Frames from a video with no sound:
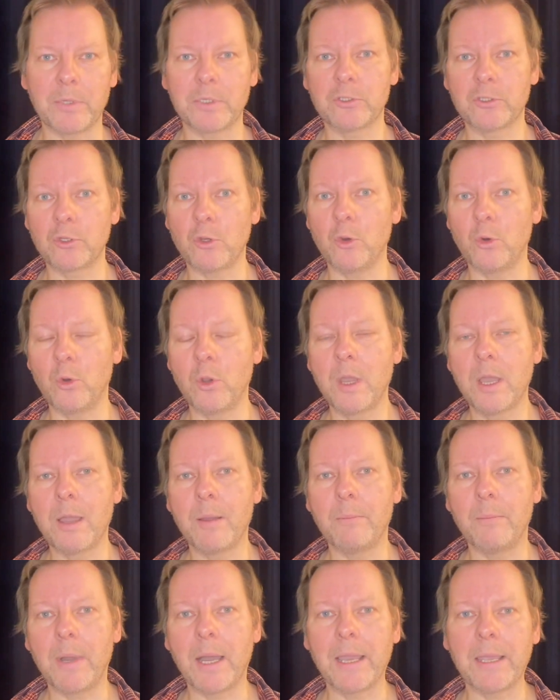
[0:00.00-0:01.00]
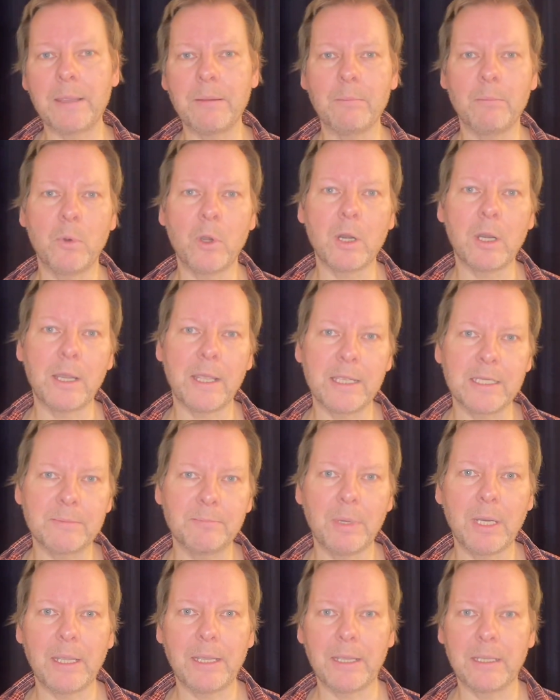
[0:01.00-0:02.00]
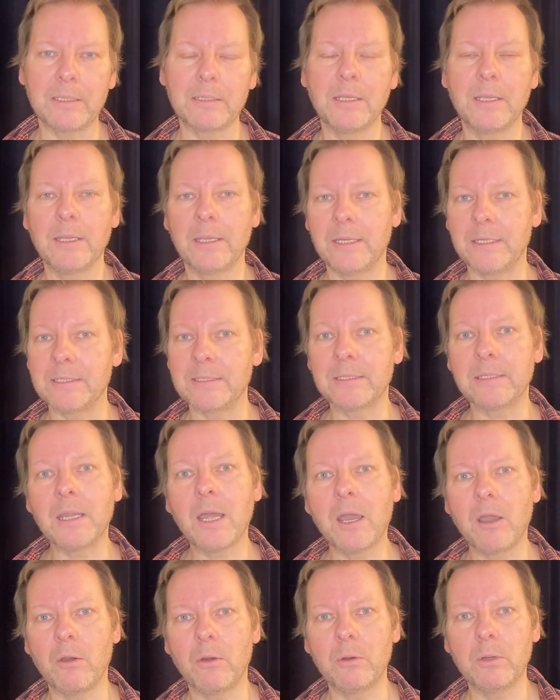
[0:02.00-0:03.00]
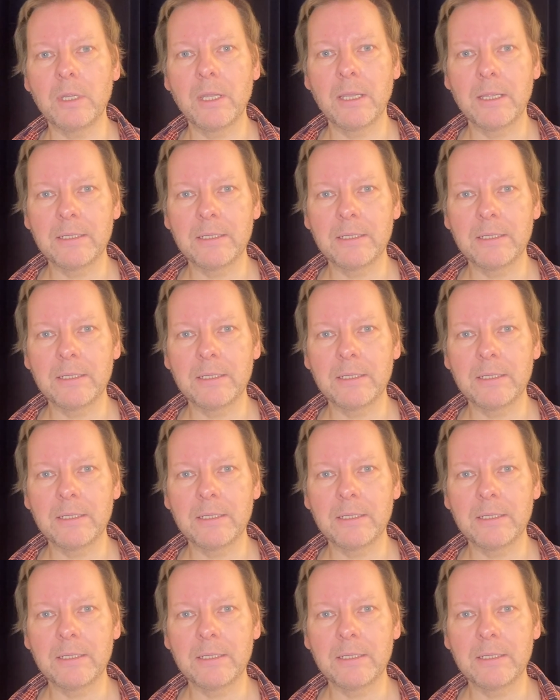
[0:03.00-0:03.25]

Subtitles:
So my Model S Plaid is now